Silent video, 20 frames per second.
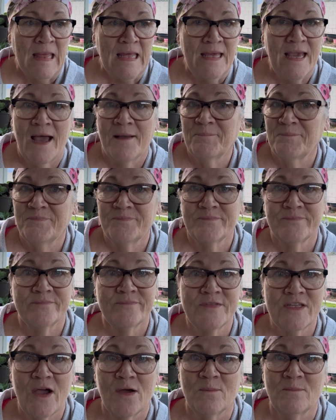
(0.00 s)
yeah,
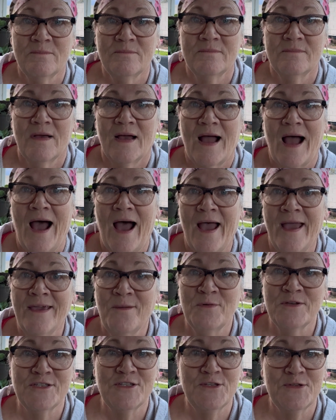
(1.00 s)
so I
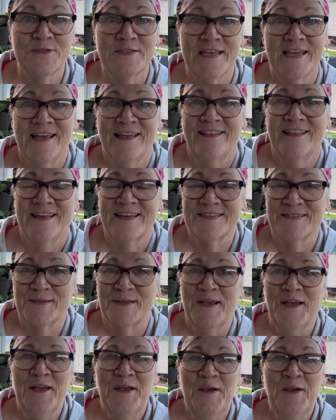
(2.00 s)
was using this